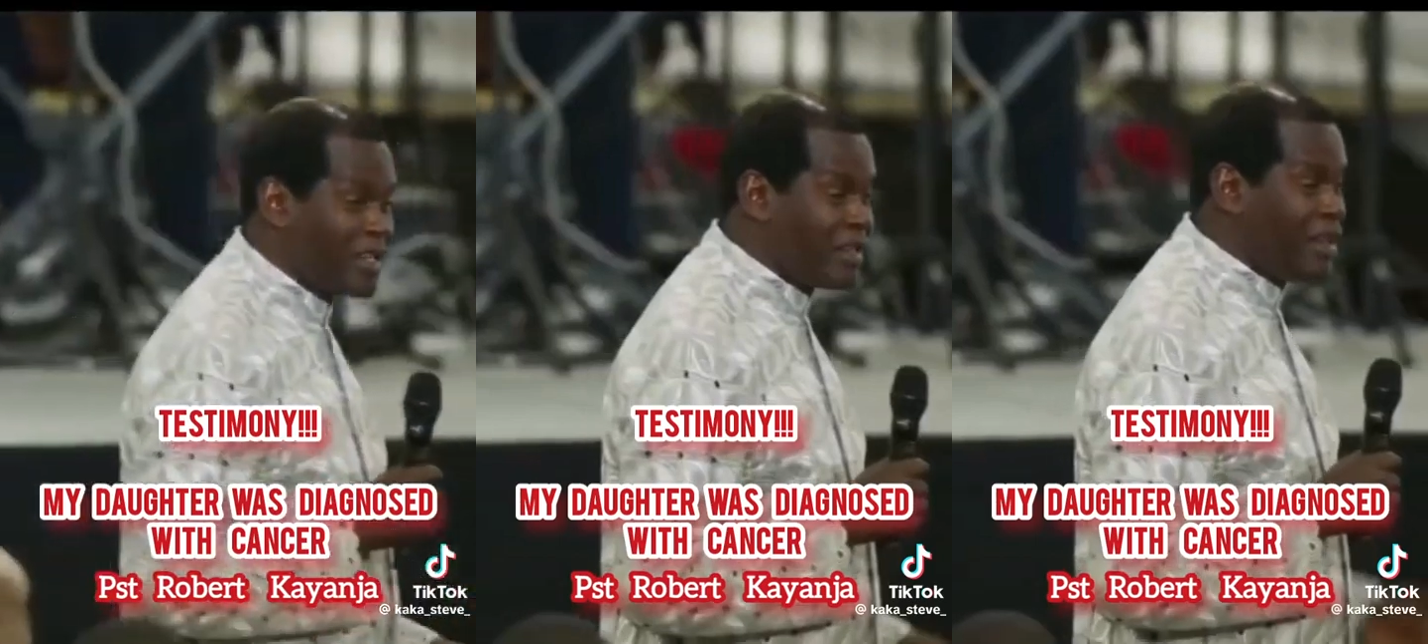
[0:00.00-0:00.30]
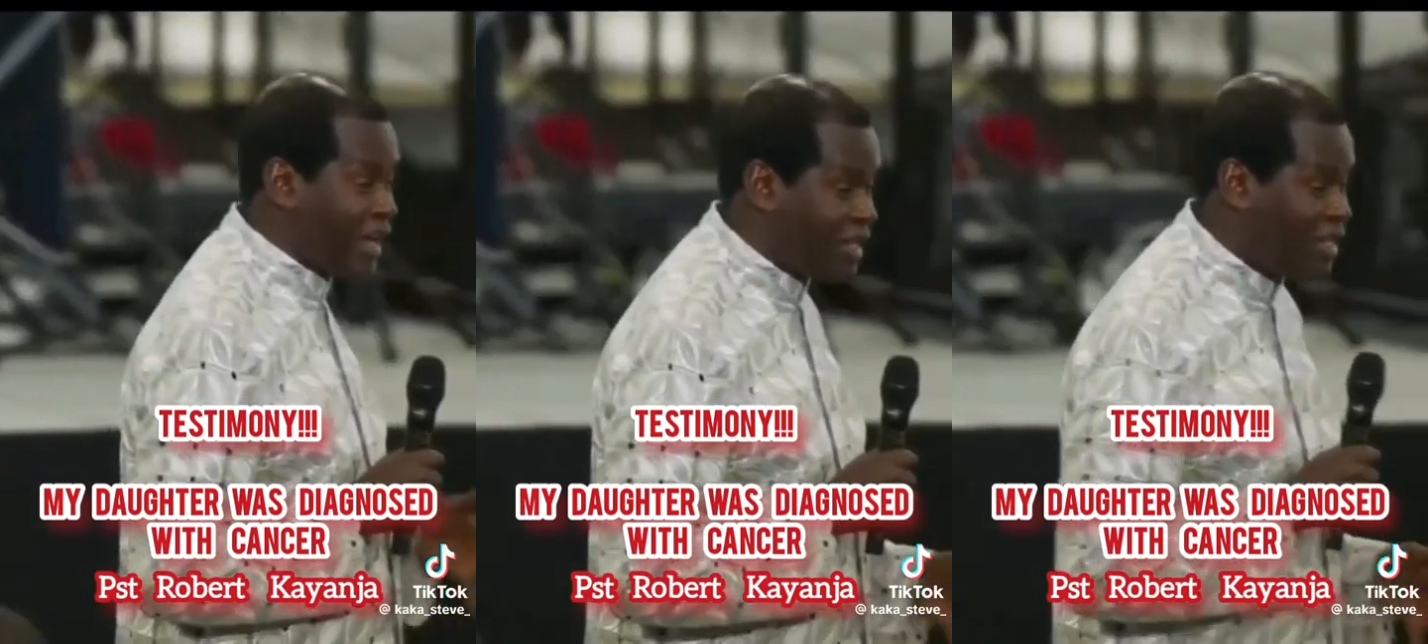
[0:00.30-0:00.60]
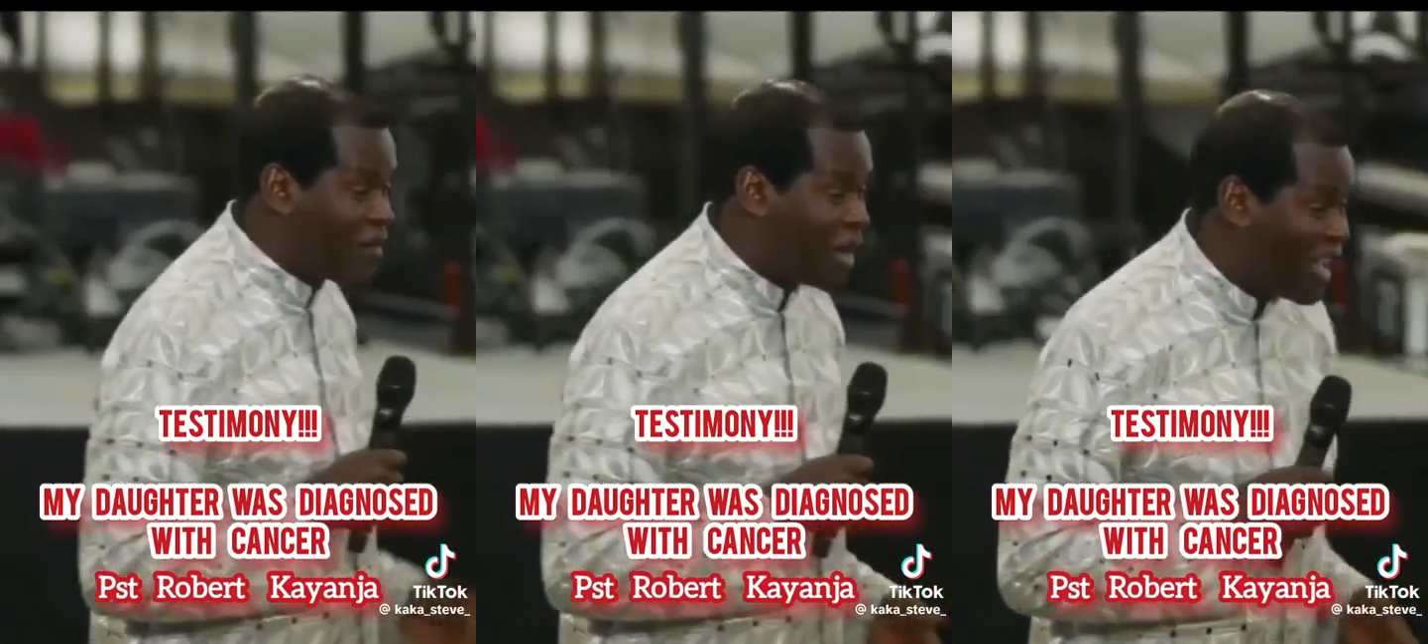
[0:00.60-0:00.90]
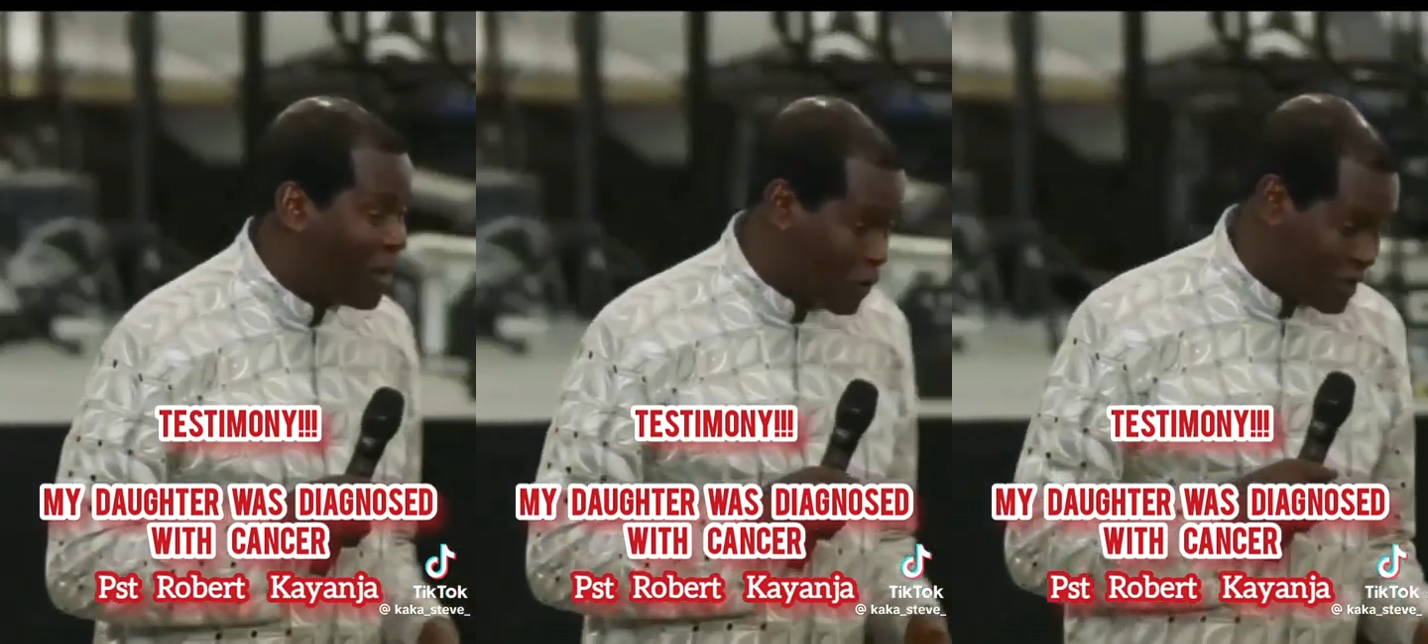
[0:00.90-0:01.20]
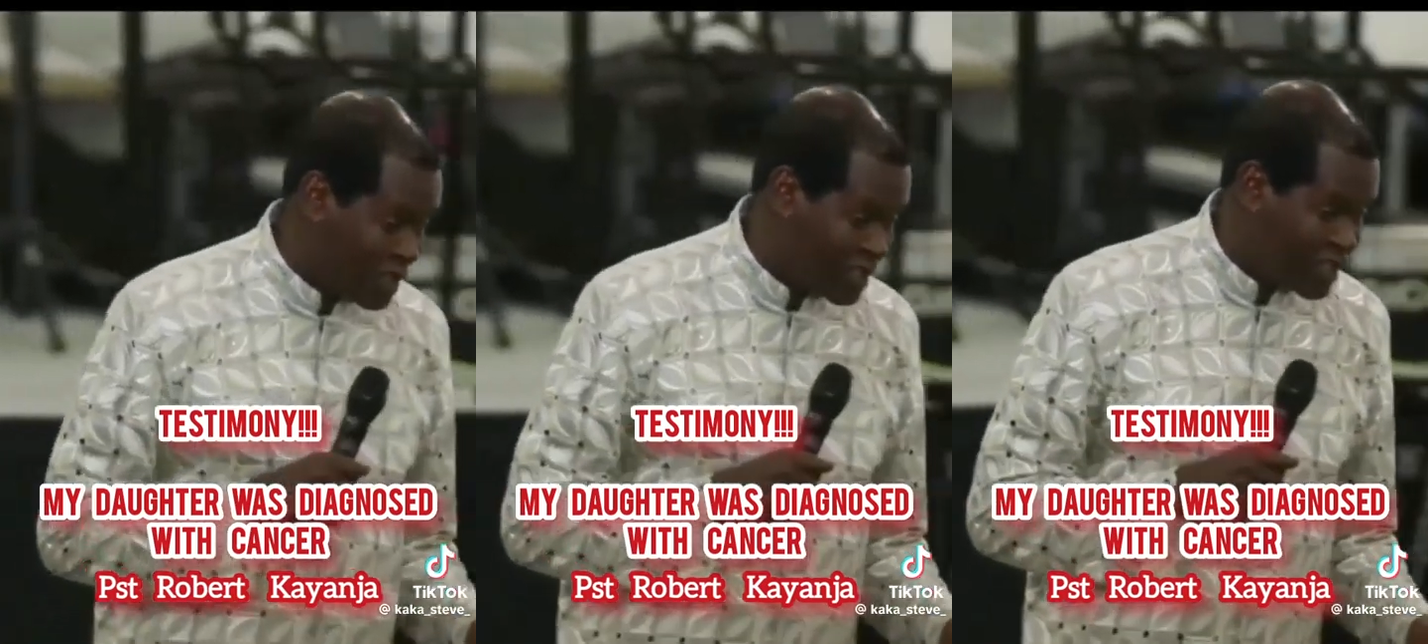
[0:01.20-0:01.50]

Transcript: naked in my house.